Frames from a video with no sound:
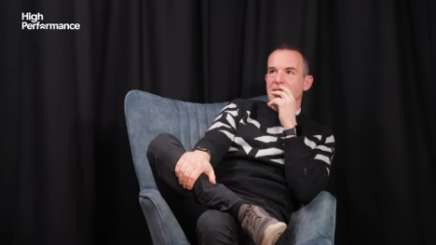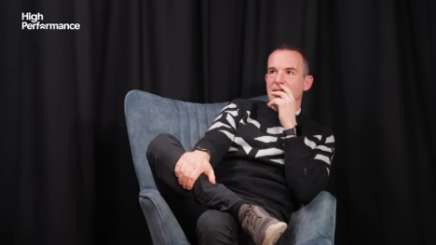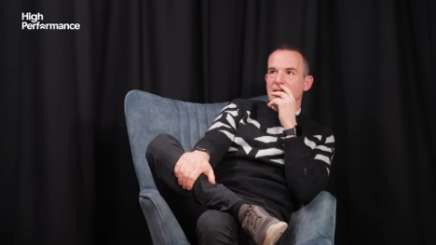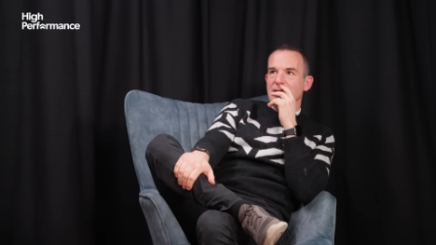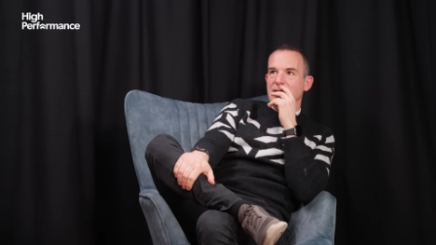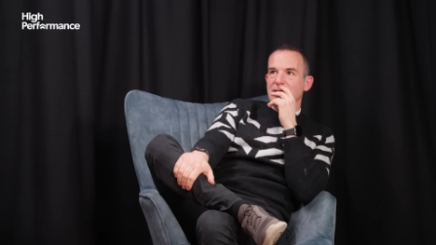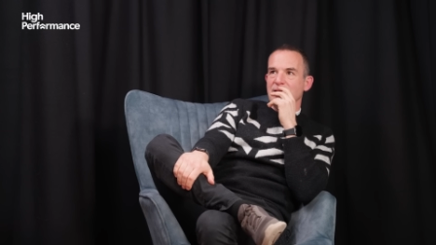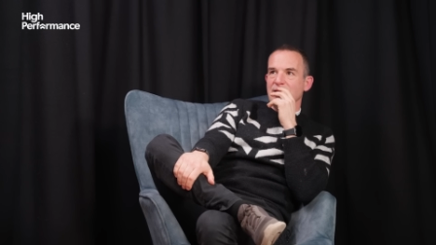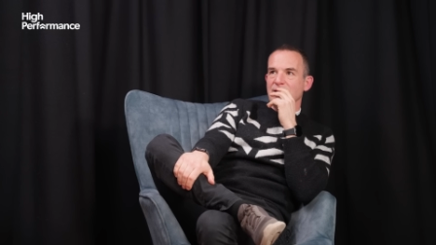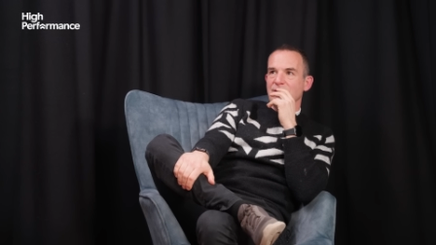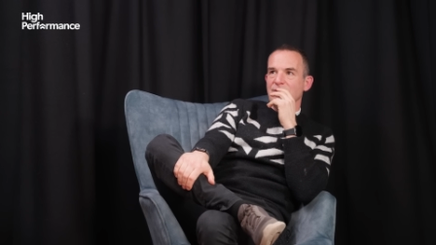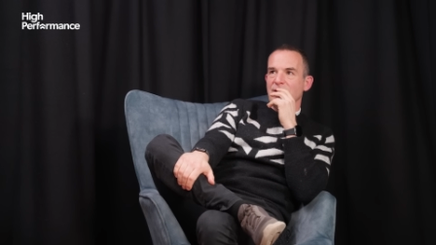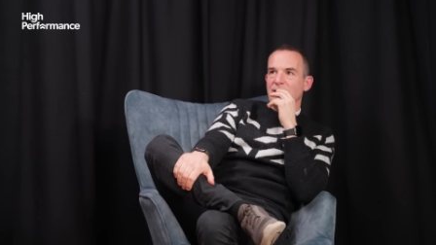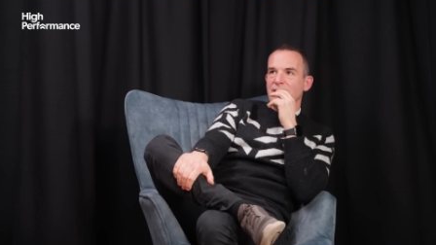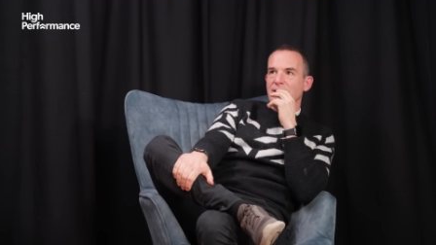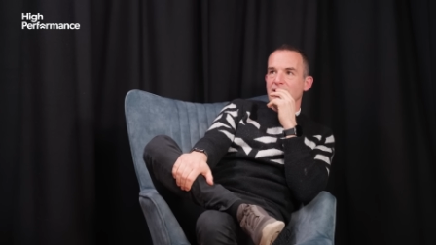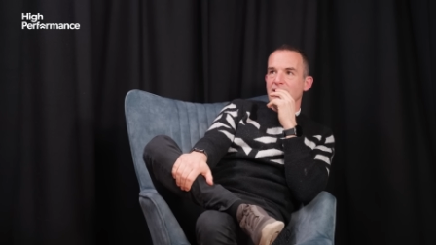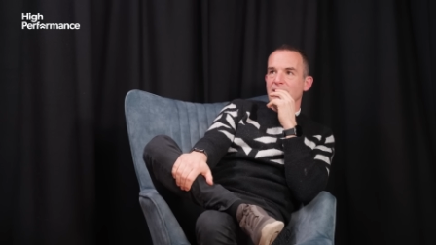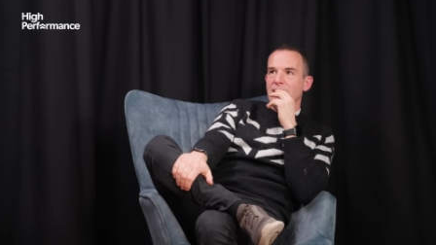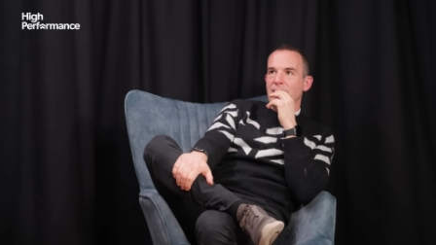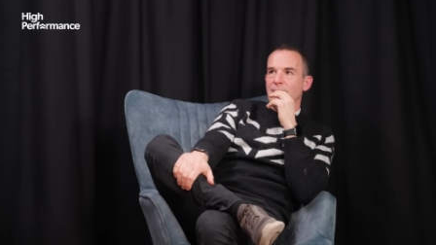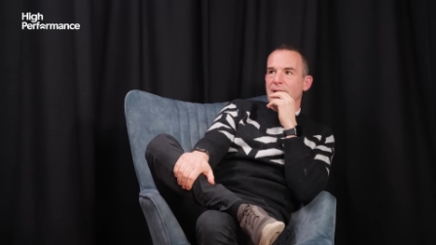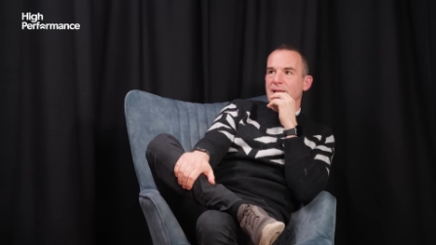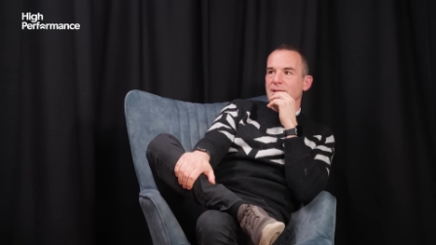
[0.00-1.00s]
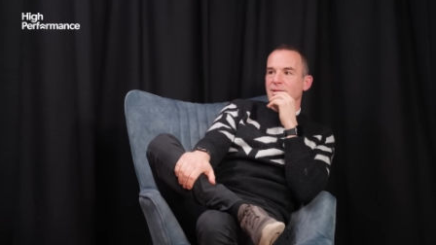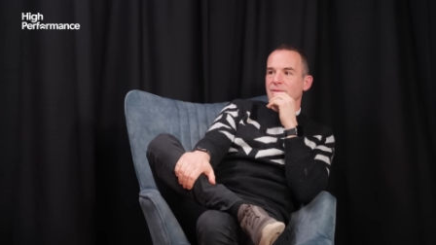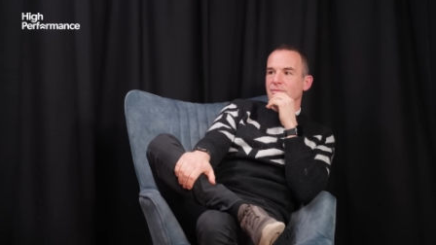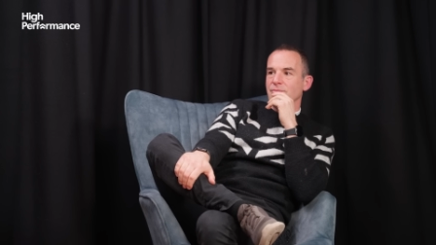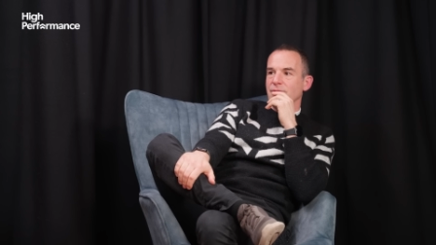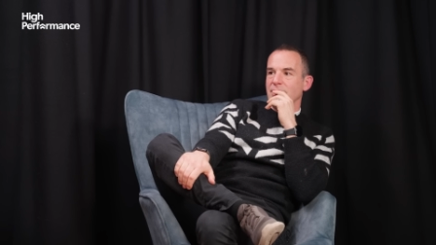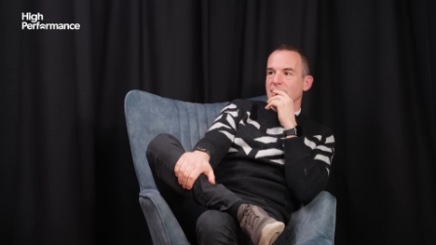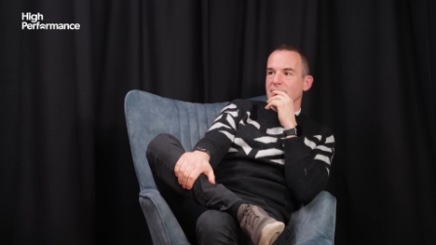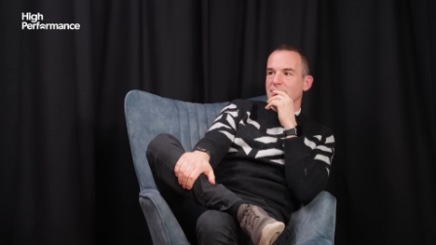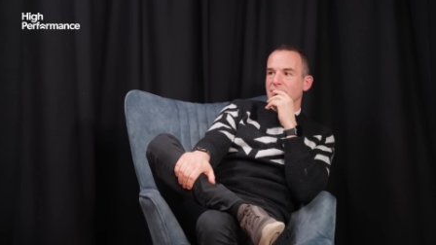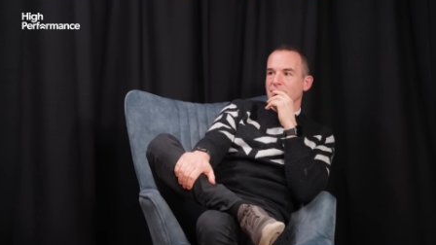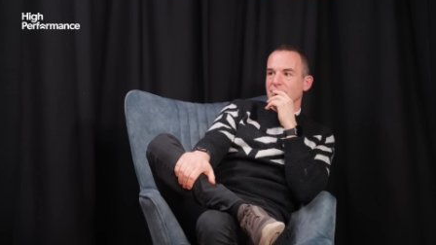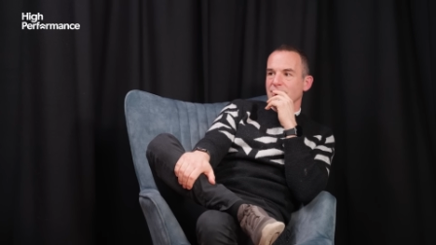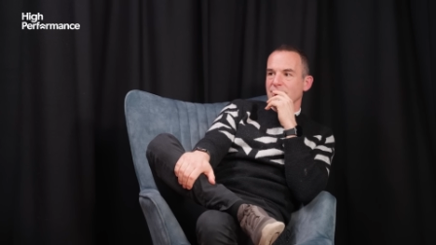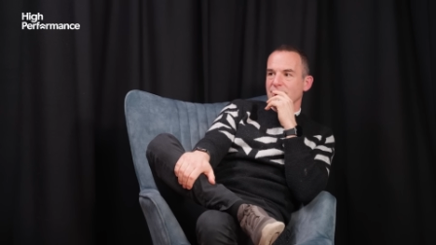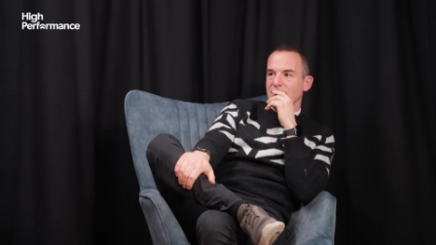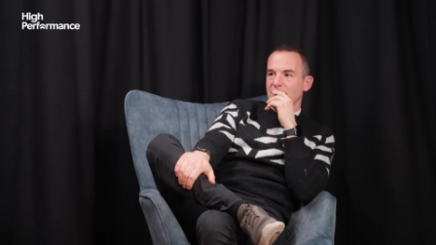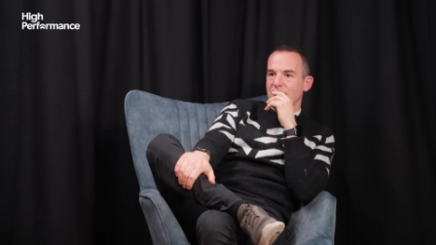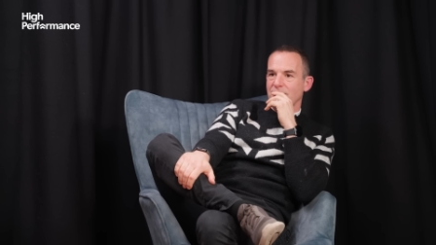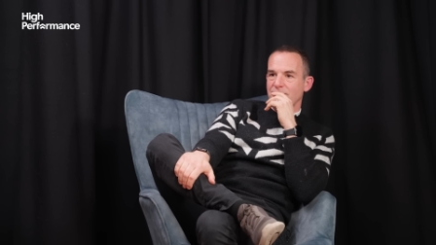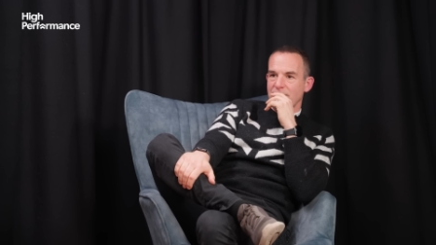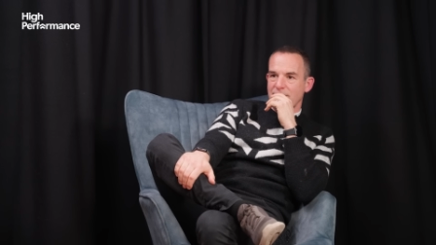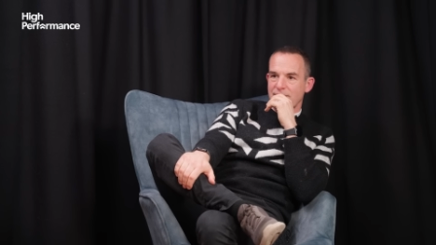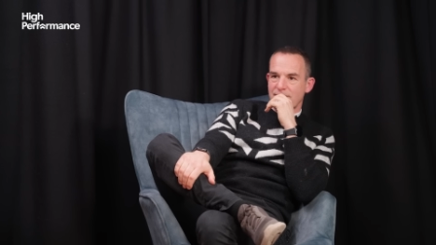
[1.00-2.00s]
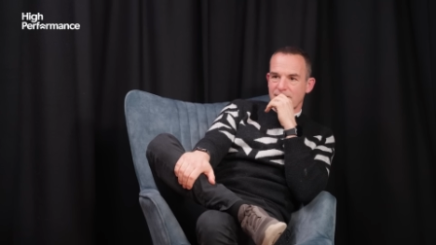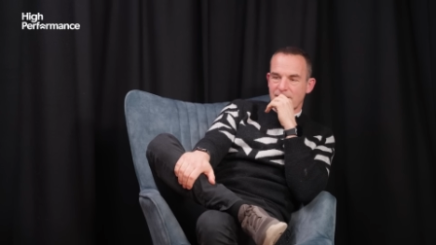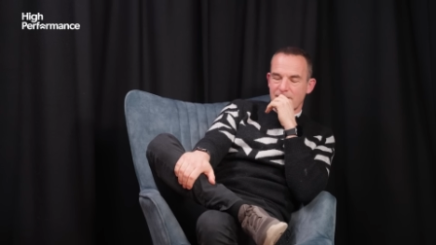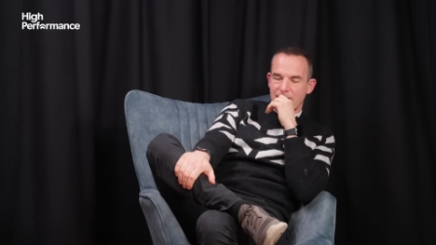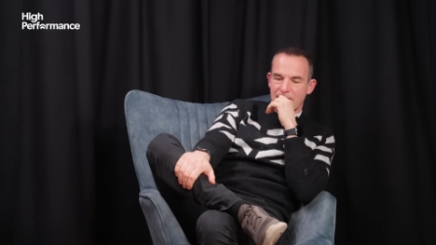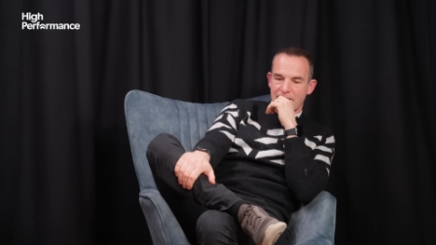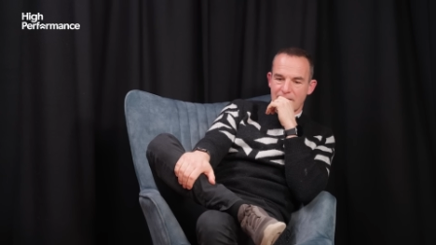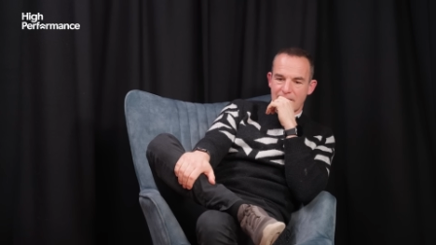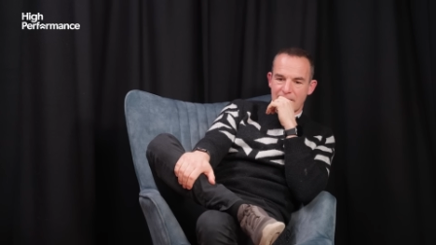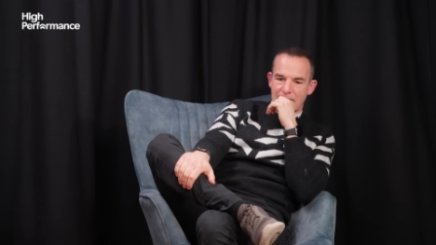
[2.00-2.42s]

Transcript: they did this very low end religious service,